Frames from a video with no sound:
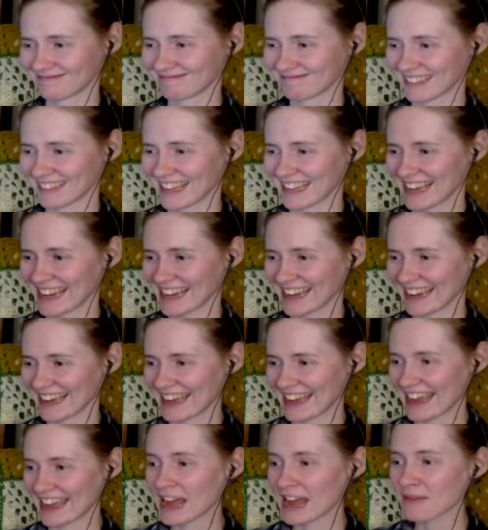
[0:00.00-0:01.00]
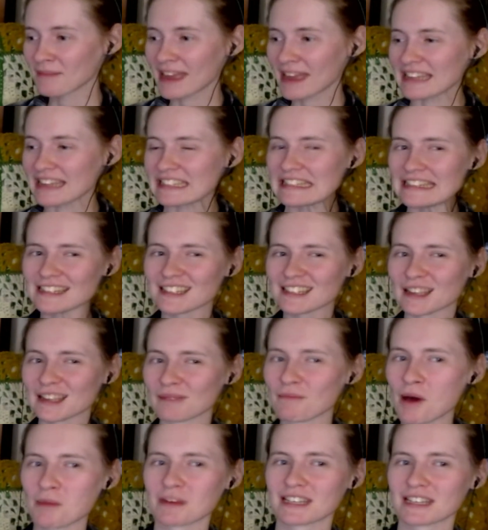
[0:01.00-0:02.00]
Yeah, and I'm guessing this is a
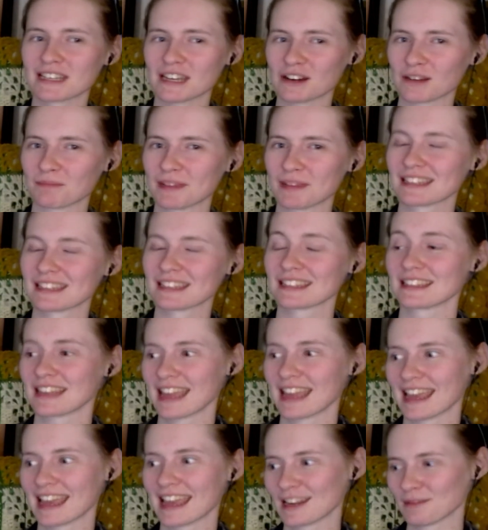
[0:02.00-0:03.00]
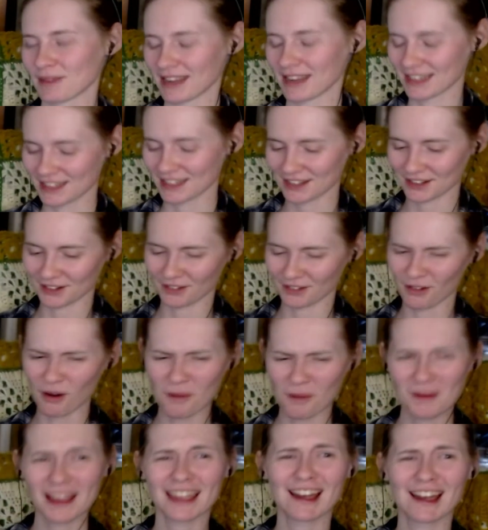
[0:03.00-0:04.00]
momentary piece in the anime too. Oh
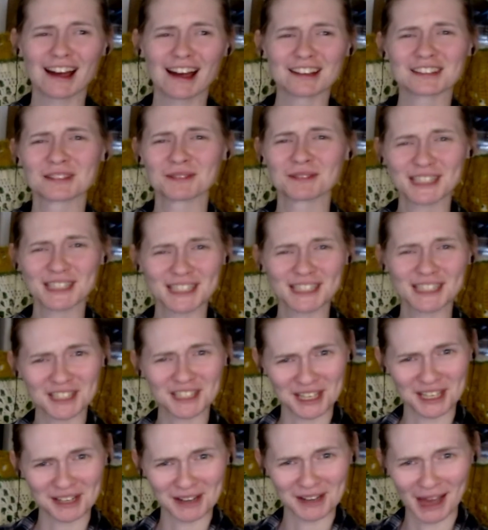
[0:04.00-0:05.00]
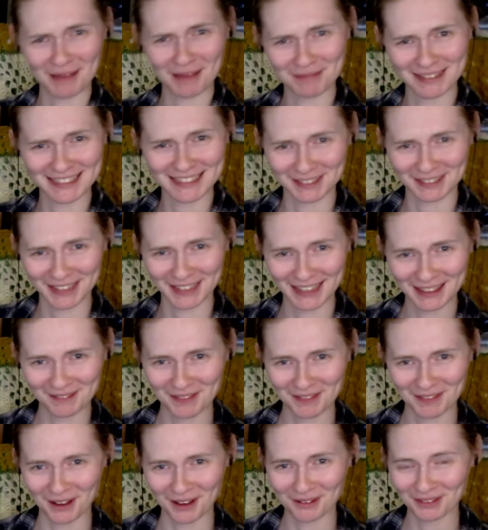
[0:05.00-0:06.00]
my gosh, it was such a cute episode. I love
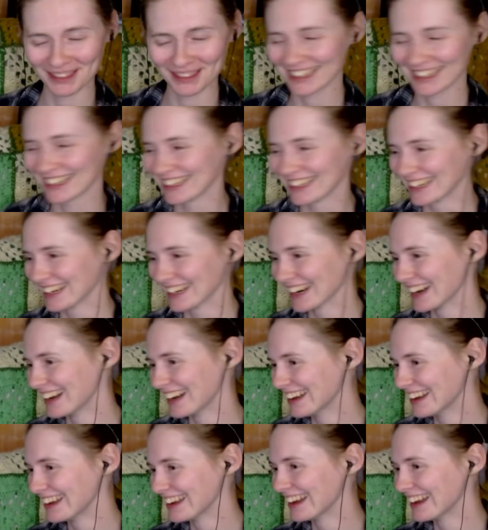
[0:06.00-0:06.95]
the whole thing.